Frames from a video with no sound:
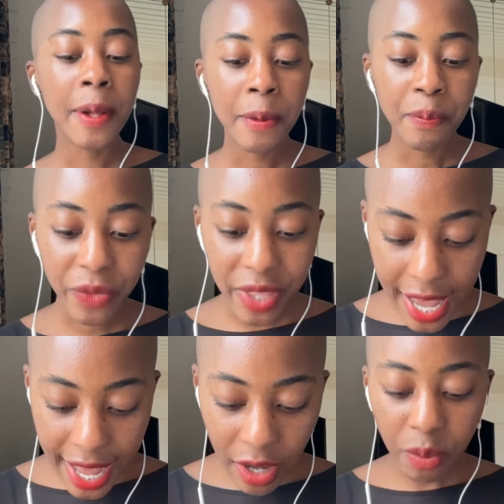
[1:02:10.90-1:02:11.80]

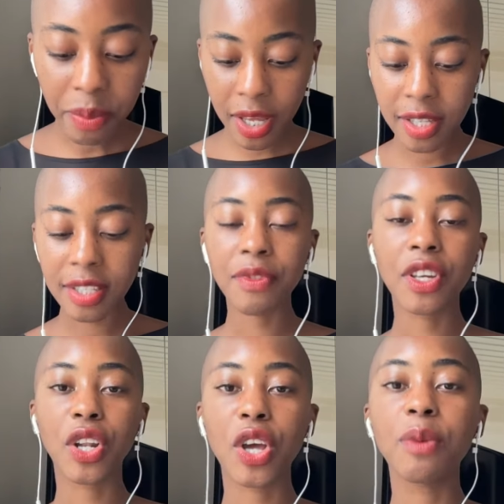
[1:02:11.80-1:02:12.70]
Now, because of the
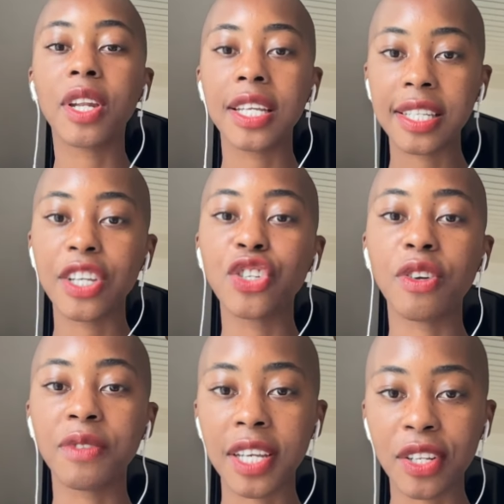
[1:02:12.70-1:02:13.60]
globalization
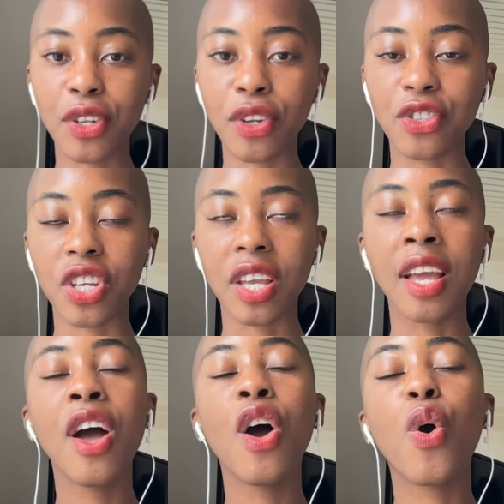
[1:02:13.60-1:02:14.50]
of technology,
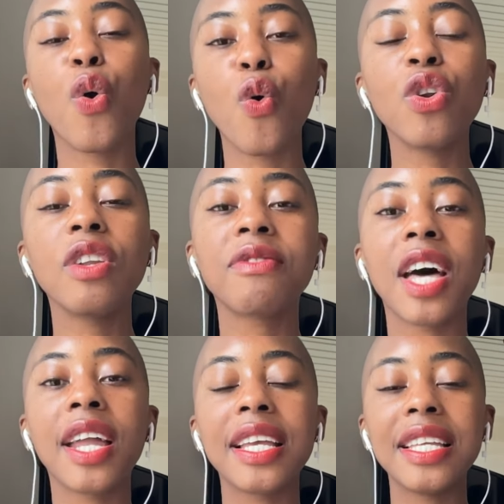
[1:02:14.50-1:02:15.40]
all of
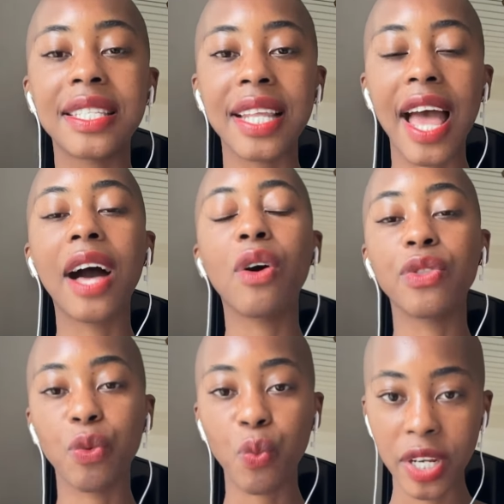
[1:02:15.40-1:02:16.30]
that is out
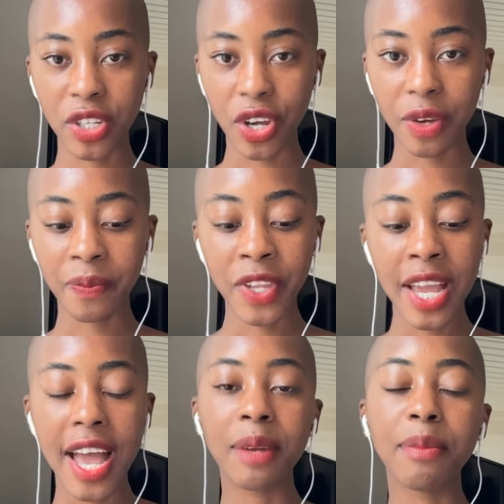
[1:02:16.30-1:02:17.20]
the window.
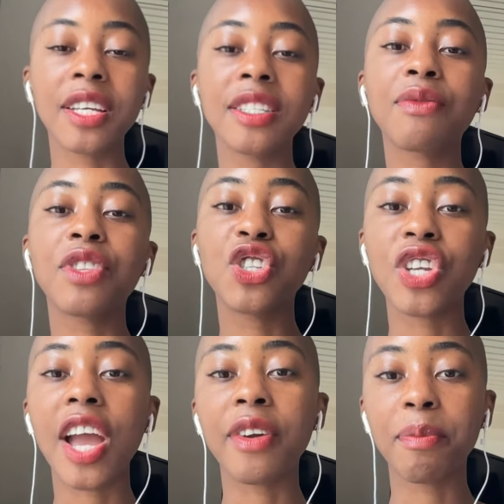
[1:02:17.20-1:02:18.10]
And because of the
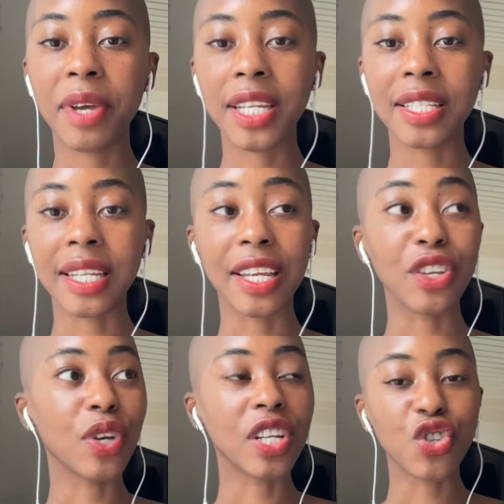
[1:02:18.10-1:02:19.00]
shareability,
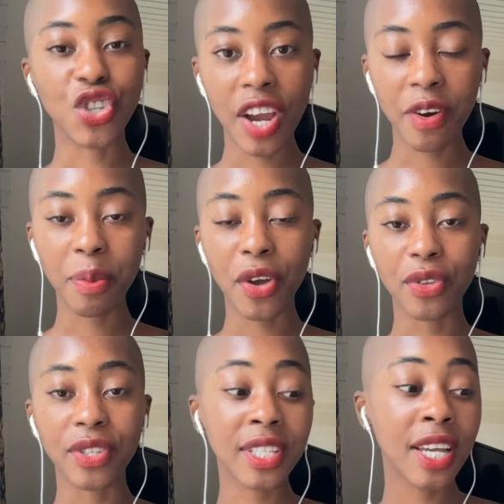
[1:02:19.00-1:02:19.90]
you can share a
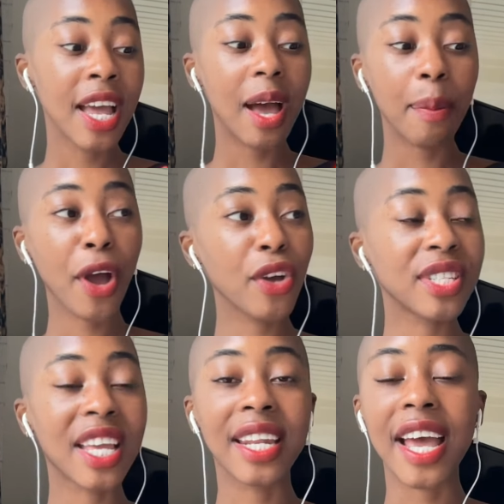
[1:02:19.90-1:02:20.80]
post. A
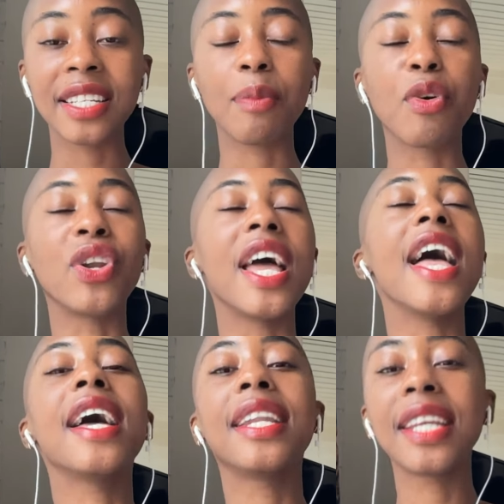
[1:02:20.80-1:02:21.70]
post can end up on
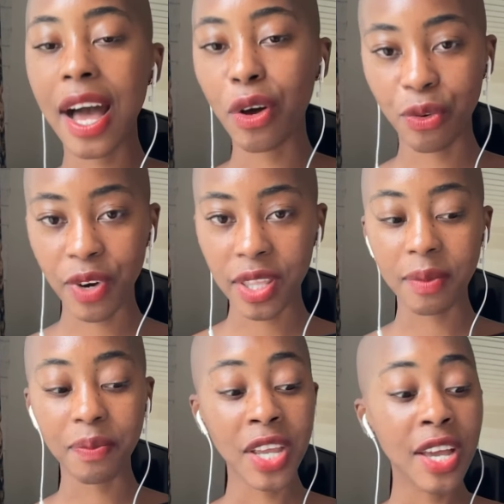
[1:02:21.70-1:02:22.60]
any
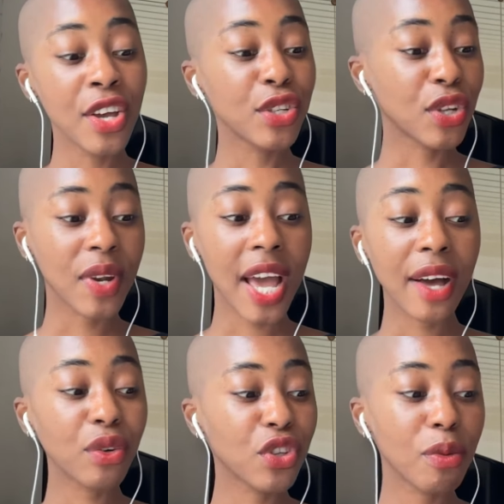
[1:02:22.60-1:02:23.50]
algorithm. So
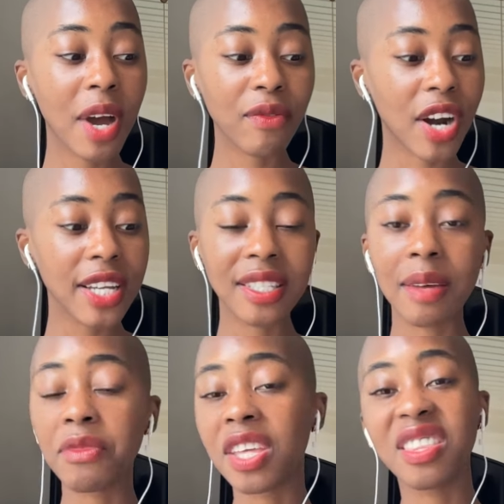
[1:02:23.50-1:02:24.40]
now you might write
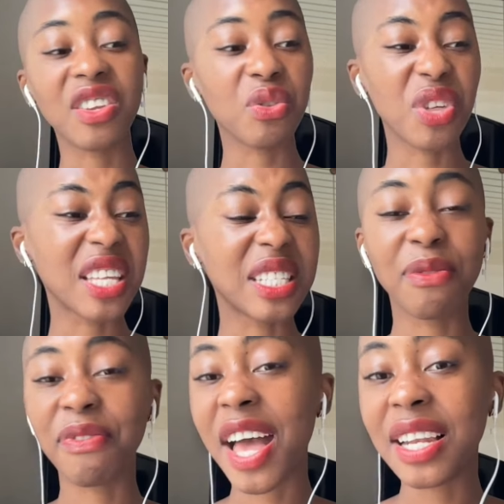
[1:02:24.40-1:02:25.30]
something that you think is
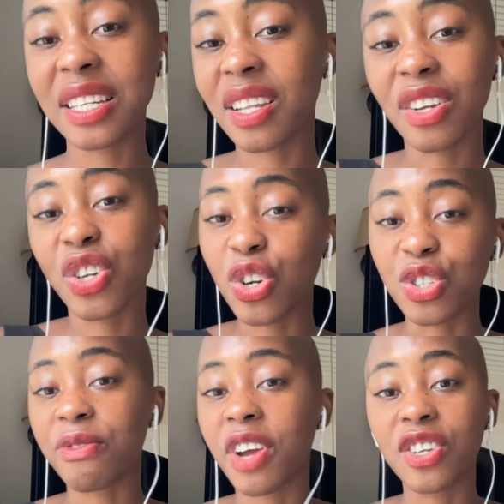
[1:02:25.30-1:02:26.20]
fairly
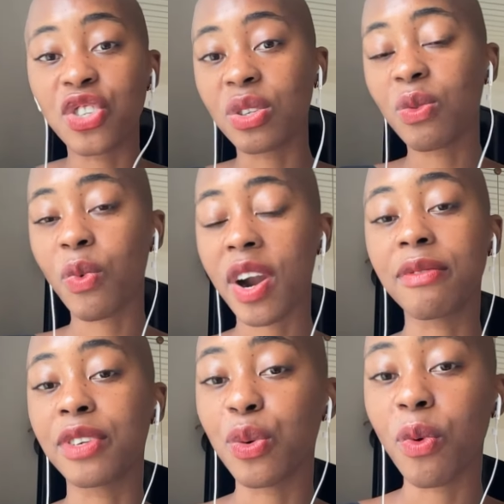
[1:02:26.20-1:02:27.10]
non-controversial
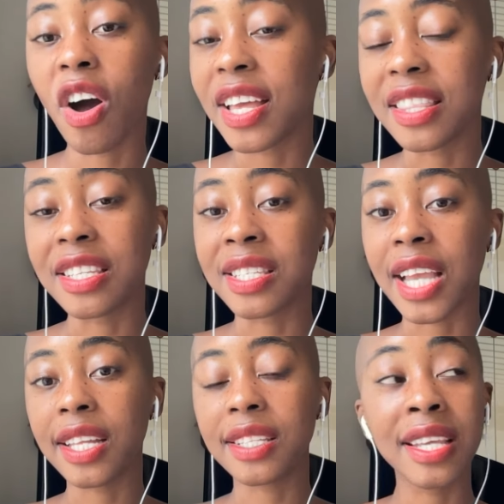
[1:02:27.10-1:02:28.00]
wherever you are in the
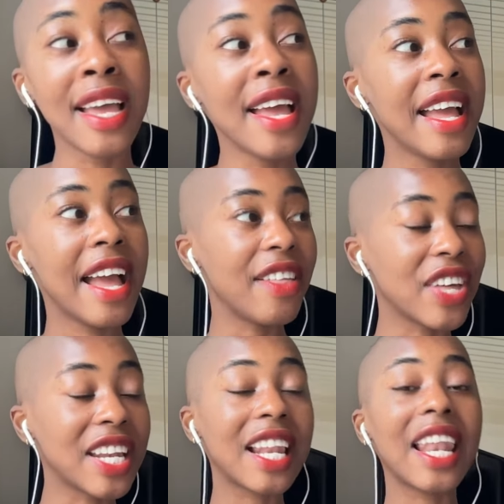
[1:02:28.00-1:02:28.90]
States, and
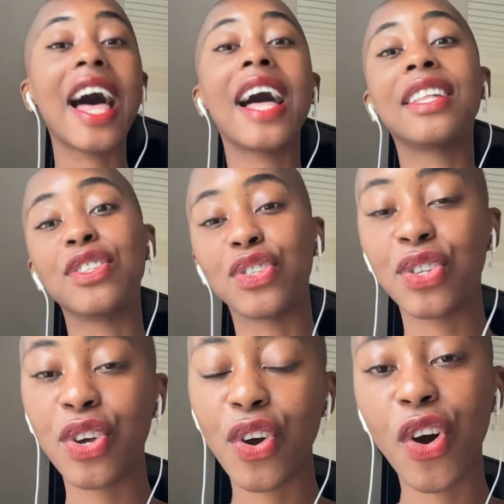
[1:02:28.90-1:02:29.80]
then it
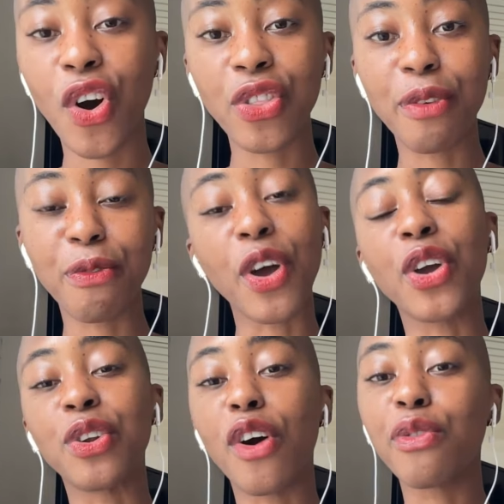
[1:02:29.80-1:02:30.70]
lands on the
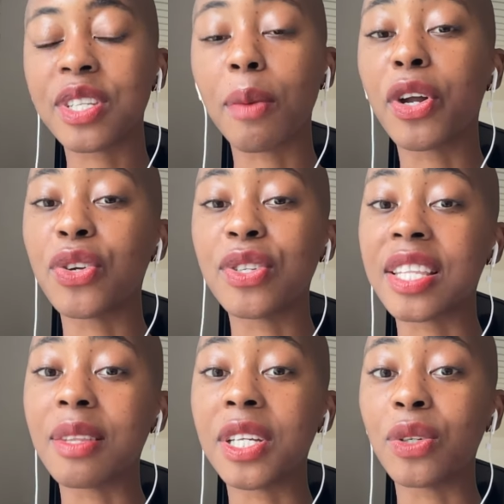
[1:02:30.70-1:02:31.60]
phone of someone who's
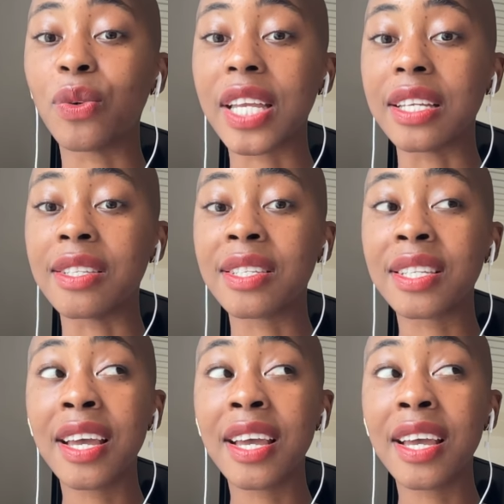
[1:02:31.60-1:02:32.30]
in the Middle East.